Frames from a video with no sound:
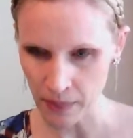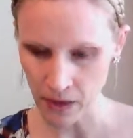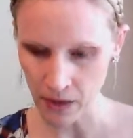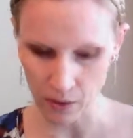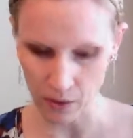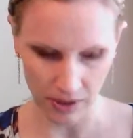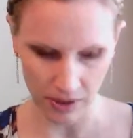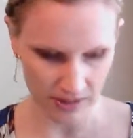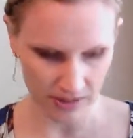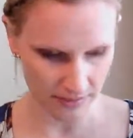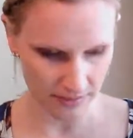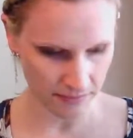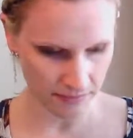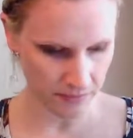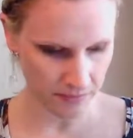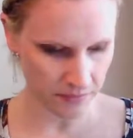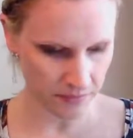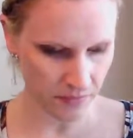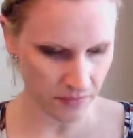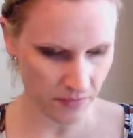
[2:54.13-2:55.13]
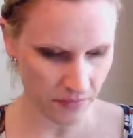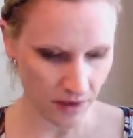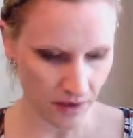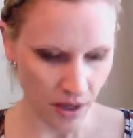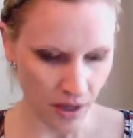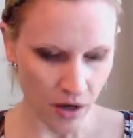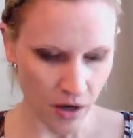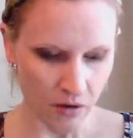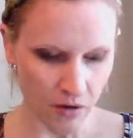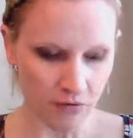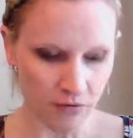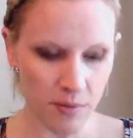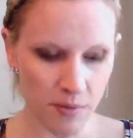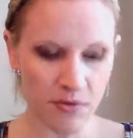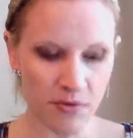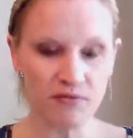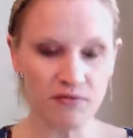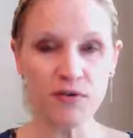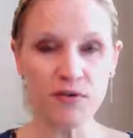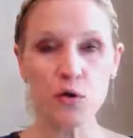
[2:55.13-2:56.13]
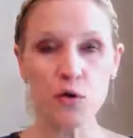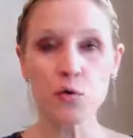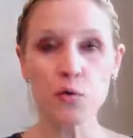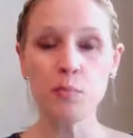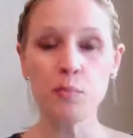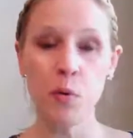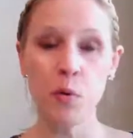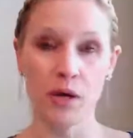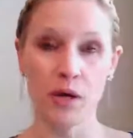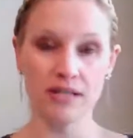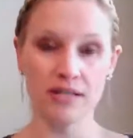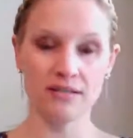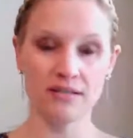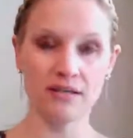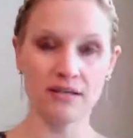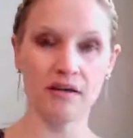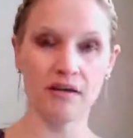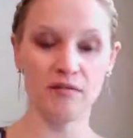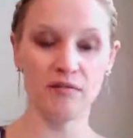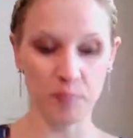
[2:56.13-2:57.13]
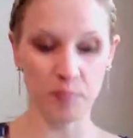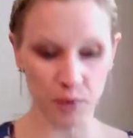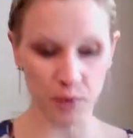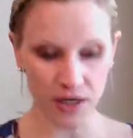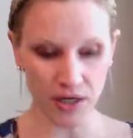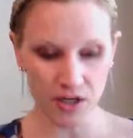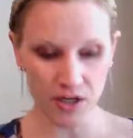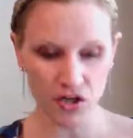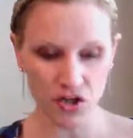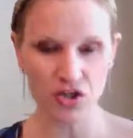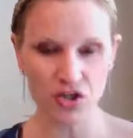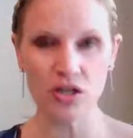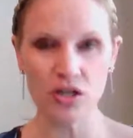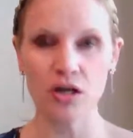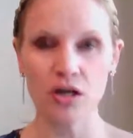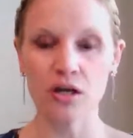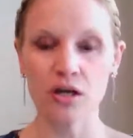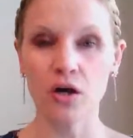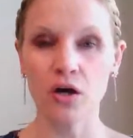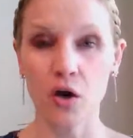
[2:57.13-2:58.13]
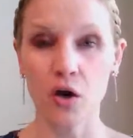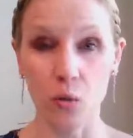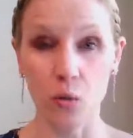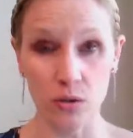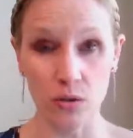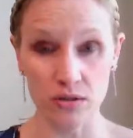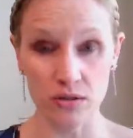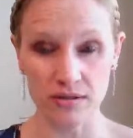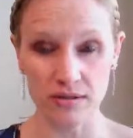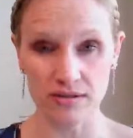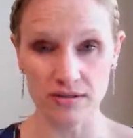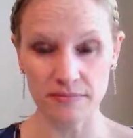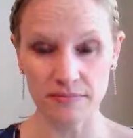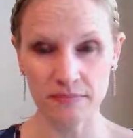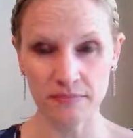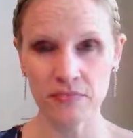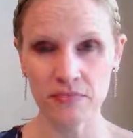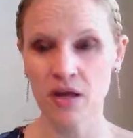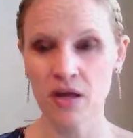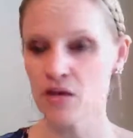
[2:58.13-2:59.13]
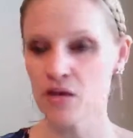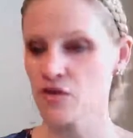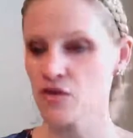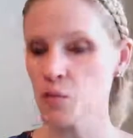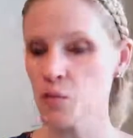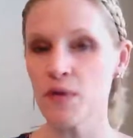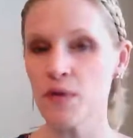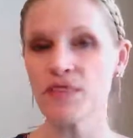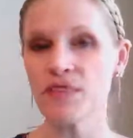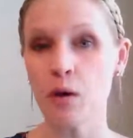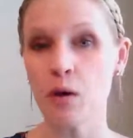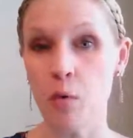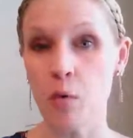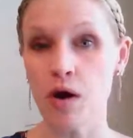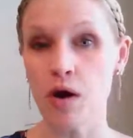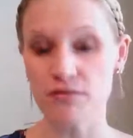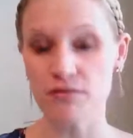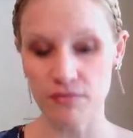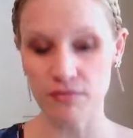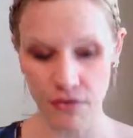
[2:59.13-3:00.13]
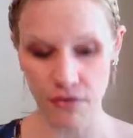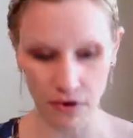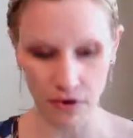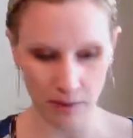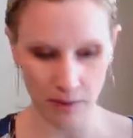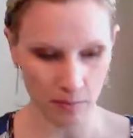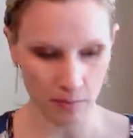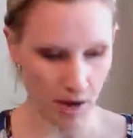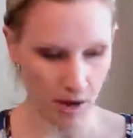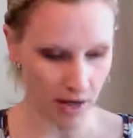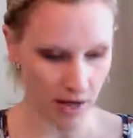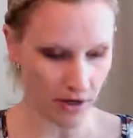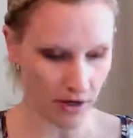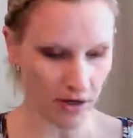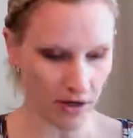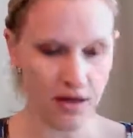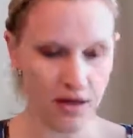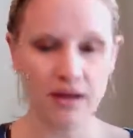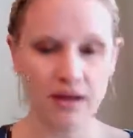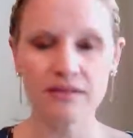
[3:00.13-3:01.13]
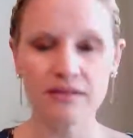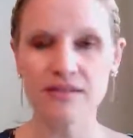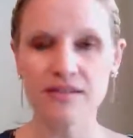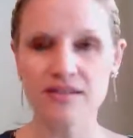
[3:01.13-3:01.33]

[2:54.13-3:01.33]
All right. From the viewpoint of British goals, so what they want for their empire, the